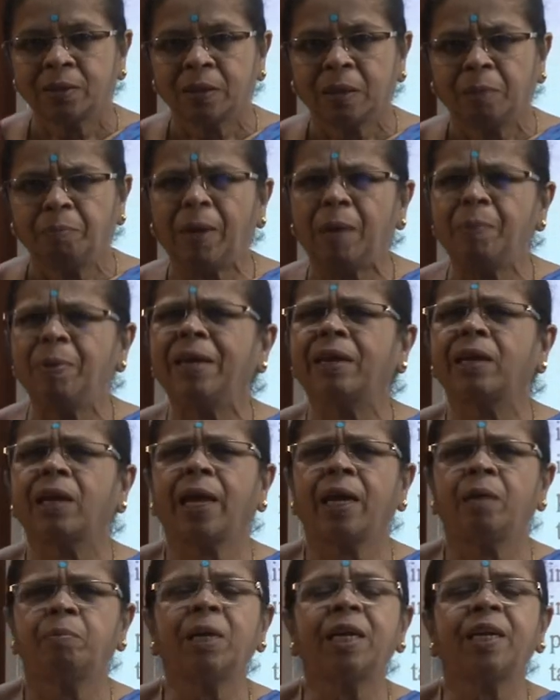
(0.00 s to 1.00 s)
Maybe
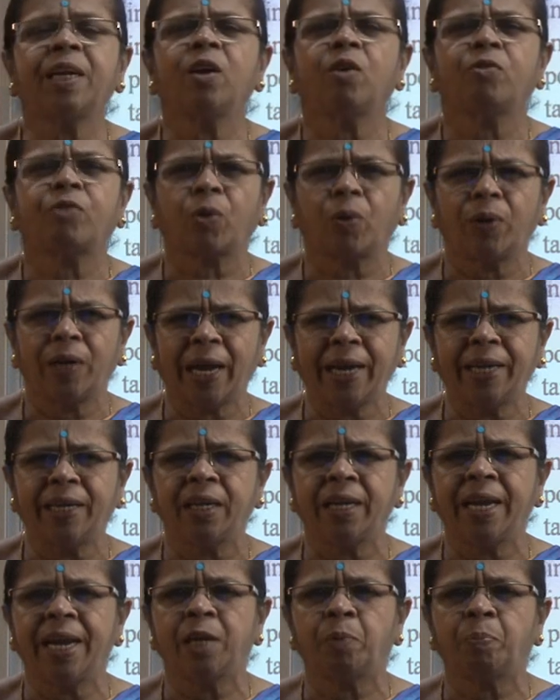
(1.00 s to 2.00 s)
reliability of around
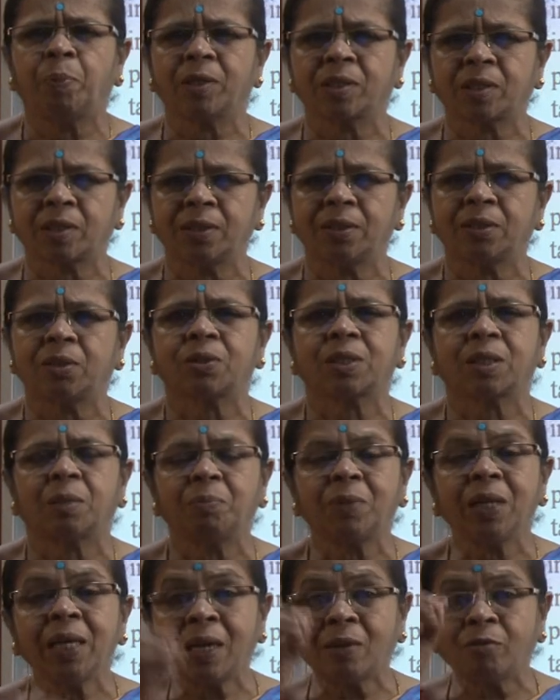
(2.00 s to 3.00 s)
98% or
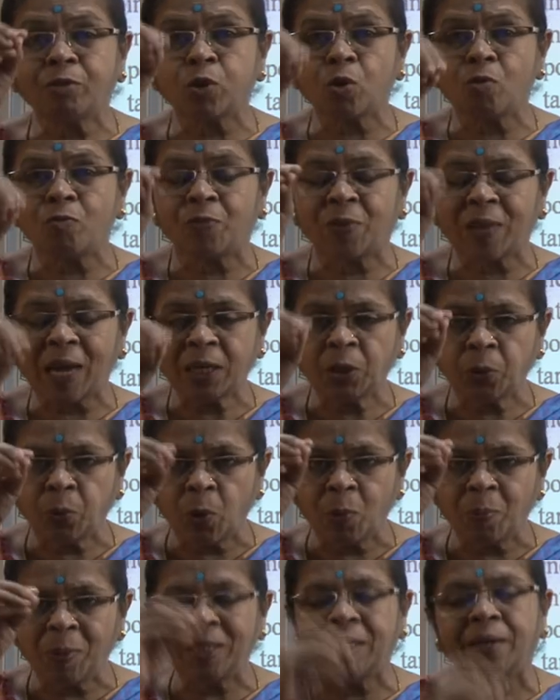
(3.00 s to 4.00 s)
something. So that
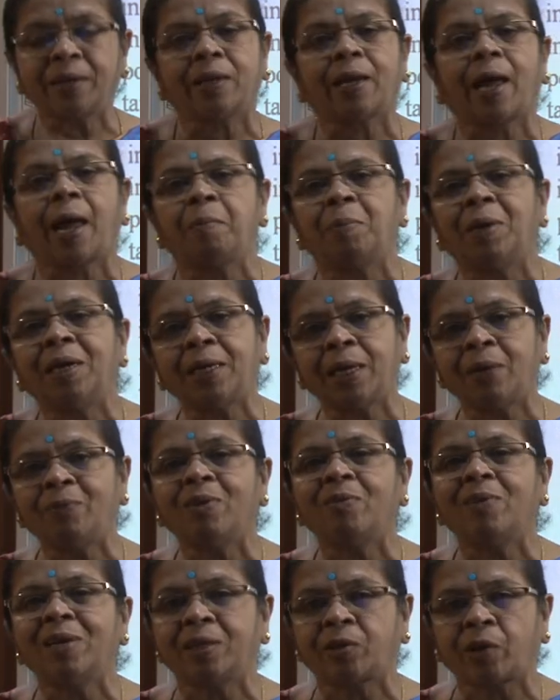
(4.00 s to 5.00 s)
would be the reliability we
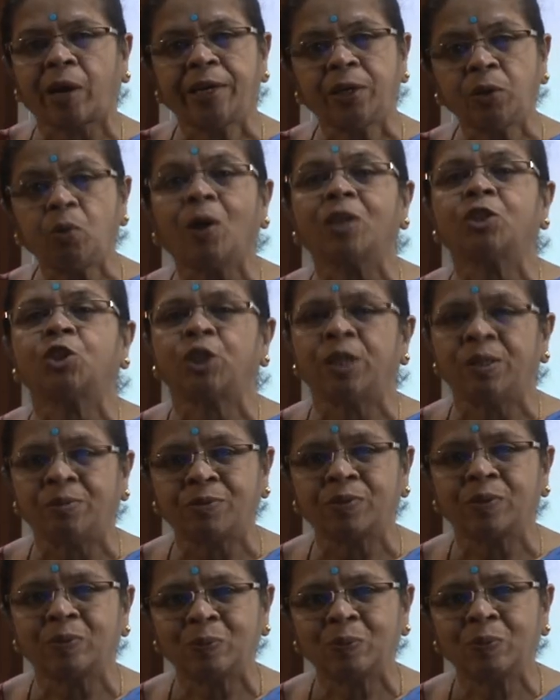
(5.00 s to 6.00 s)
will try to achieve.
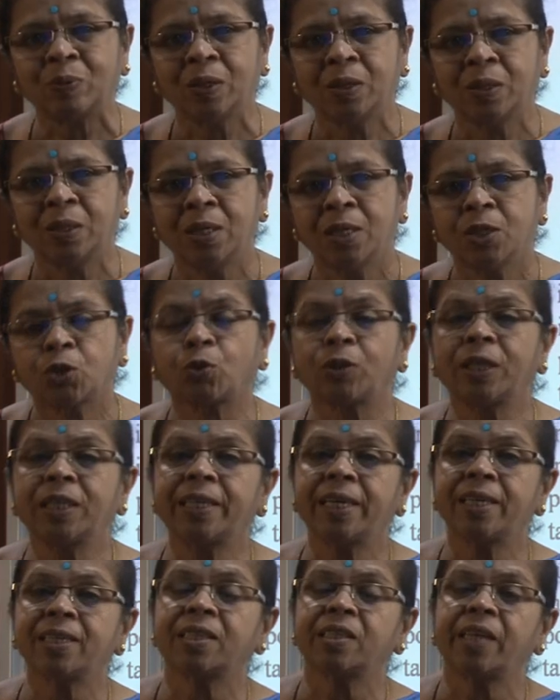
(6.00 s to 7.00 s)
So that
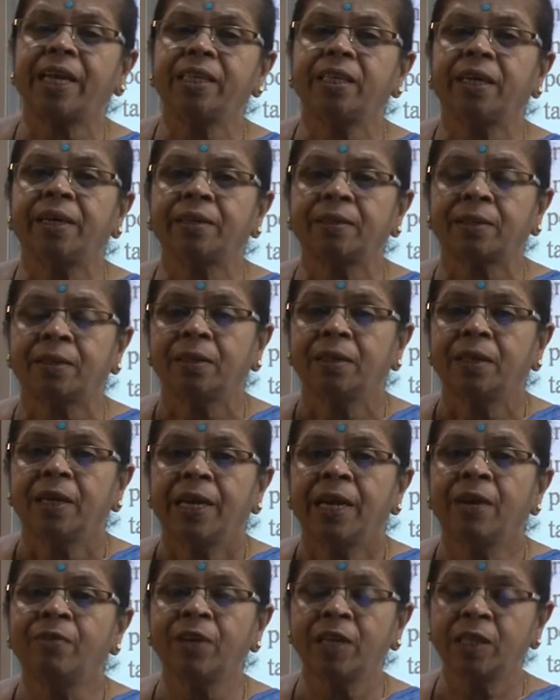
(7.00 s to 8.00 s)
there is neither
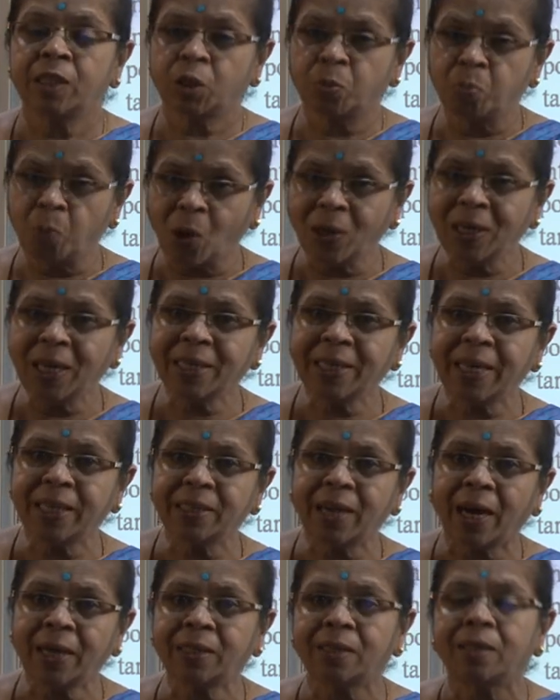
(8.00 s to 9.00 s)
if it is smaller than
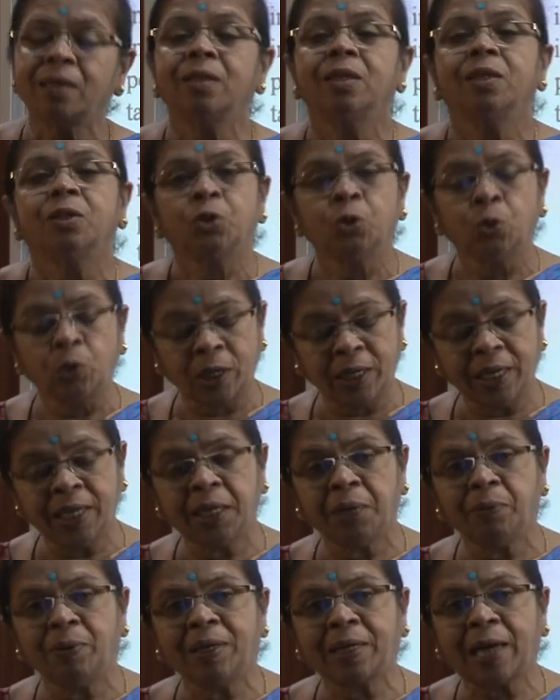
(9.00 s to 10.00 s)
that,
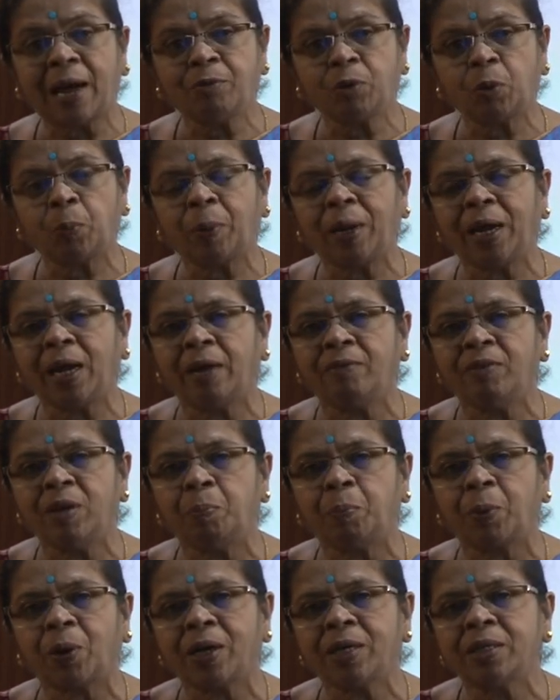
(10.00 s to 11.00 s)
utility will have to pay heavy
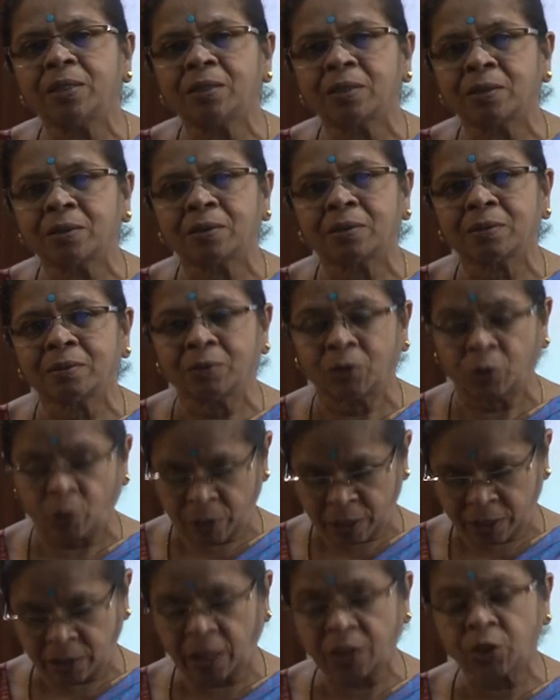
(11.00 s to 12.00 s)
price, sorry,
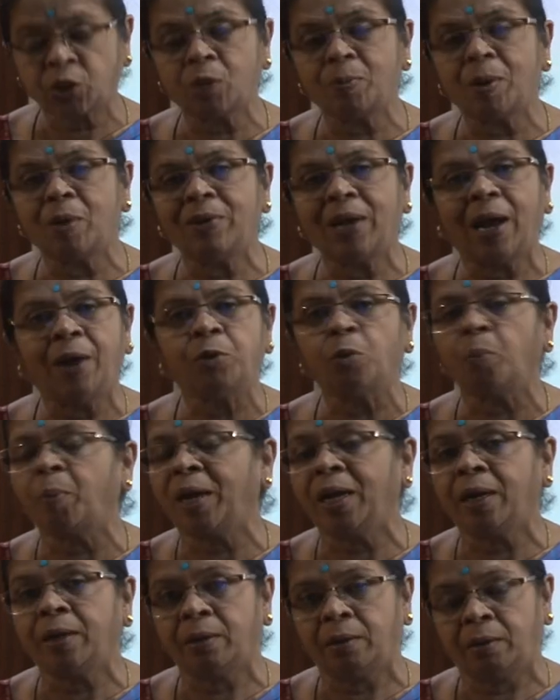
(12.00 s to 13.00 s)
customer will have to
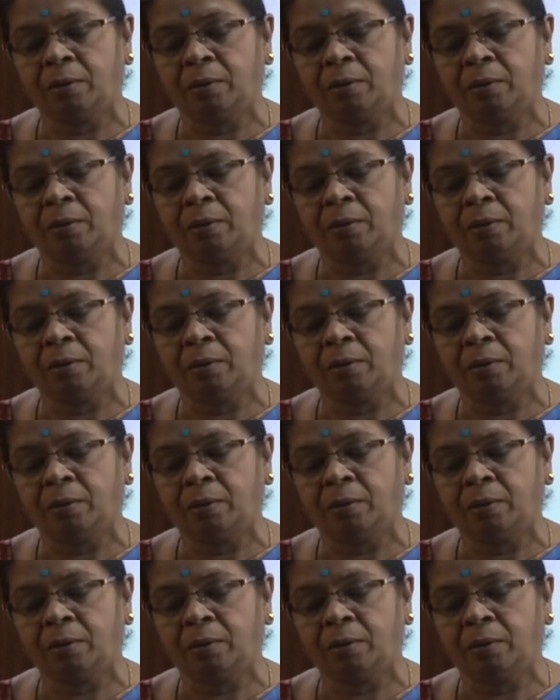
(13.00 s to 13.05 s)
pay